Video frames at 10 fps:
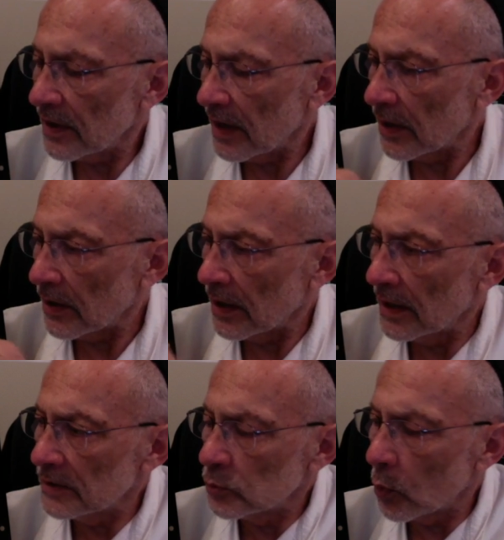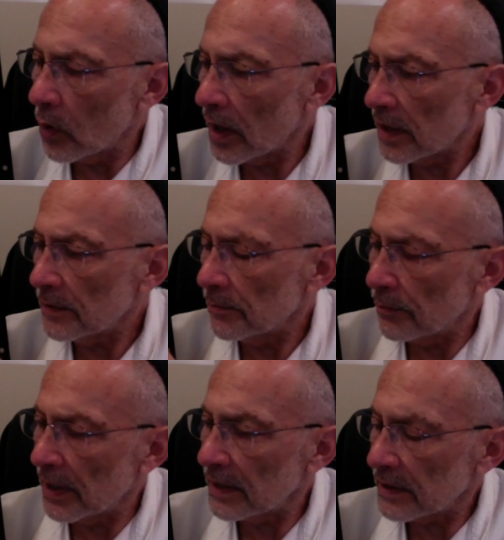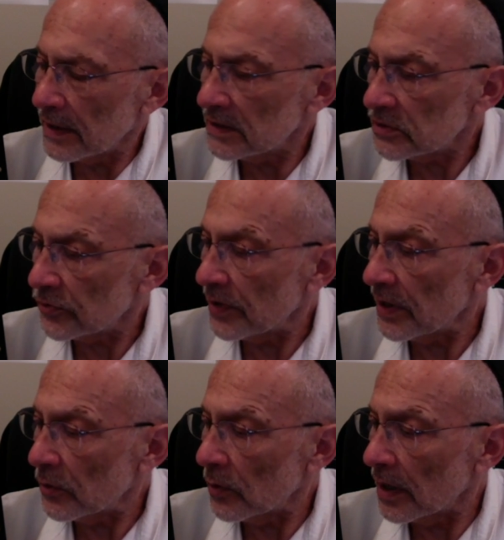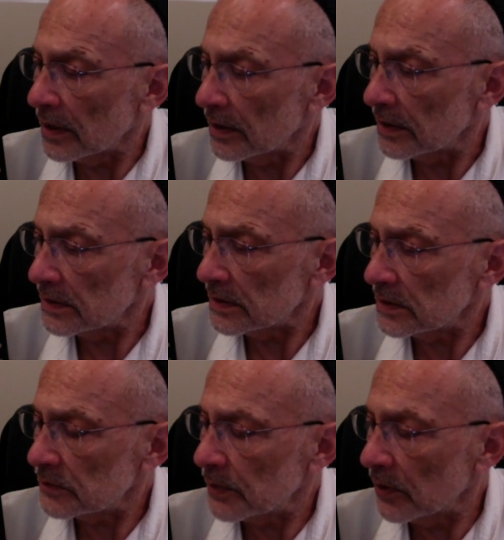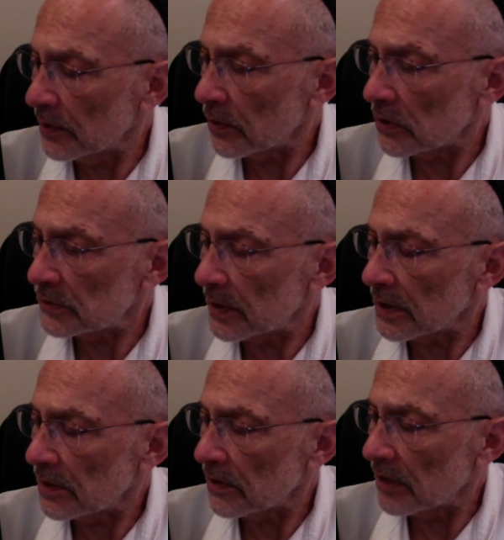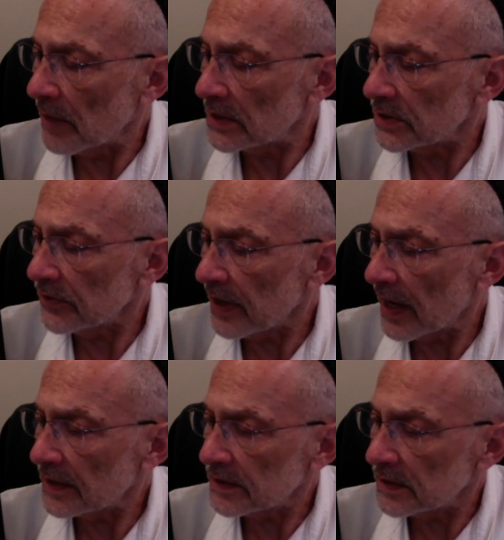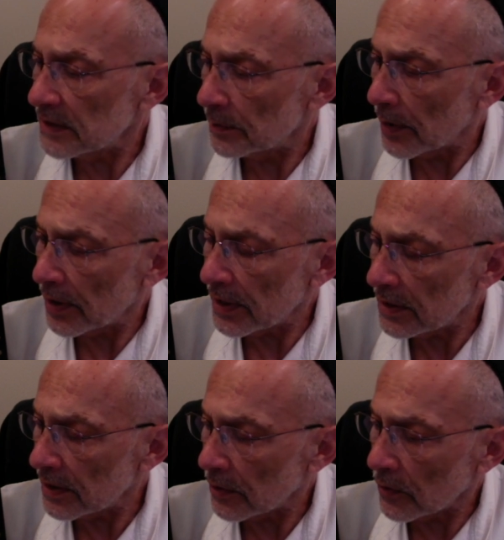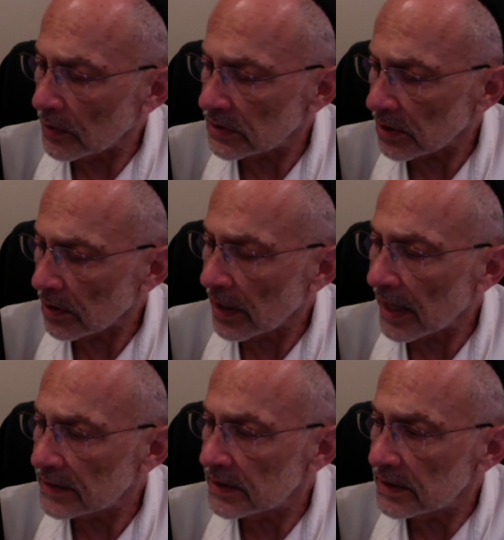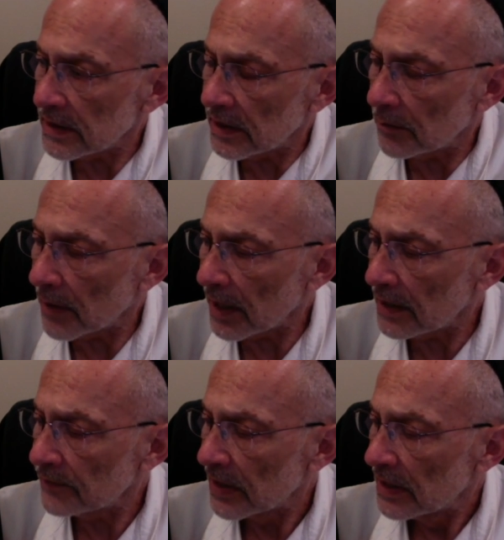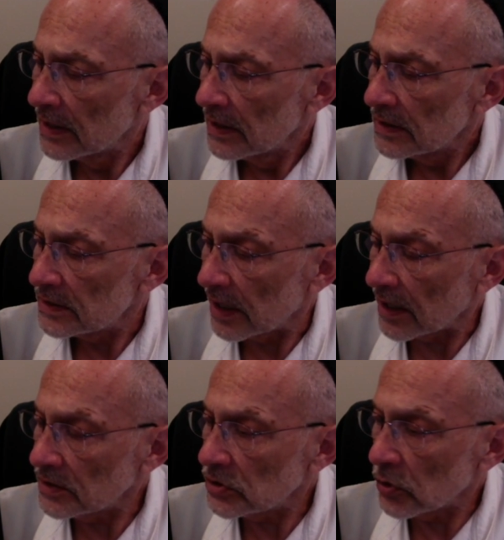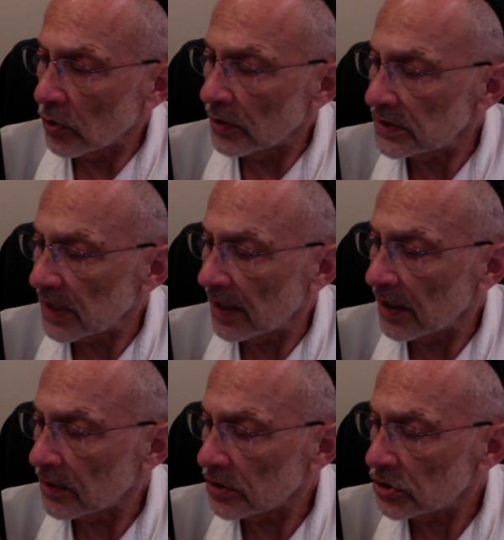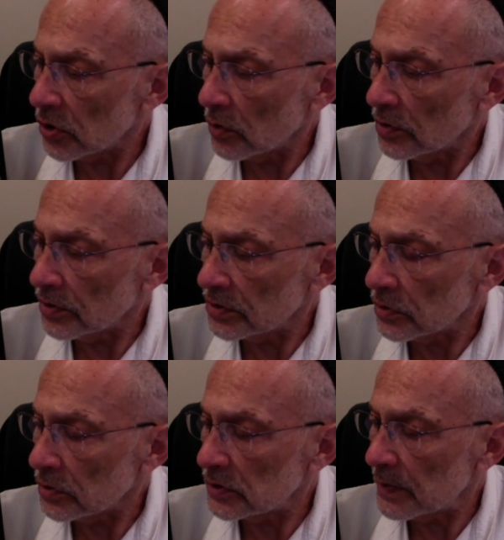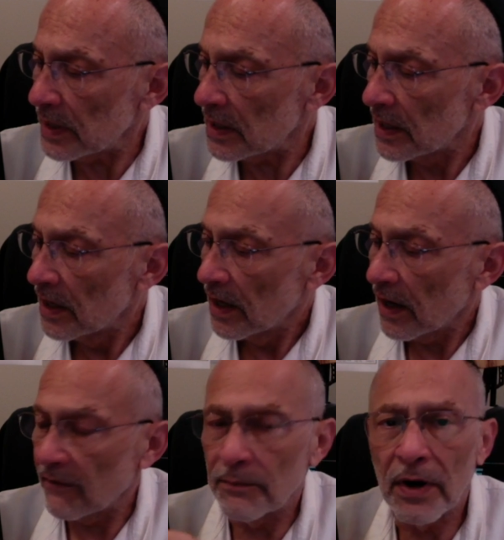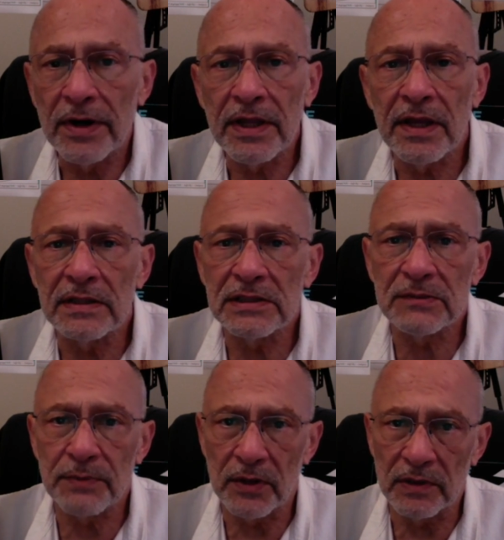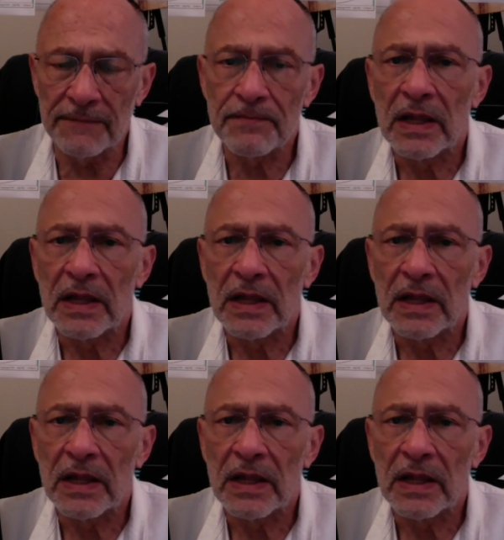And it is one, but it is 3 in 1. This is the spirit corresponding to the imaginary axis, the body, the horizontal axis, and the mind, second story standing on the shoulders, so to speak, of body and spirit.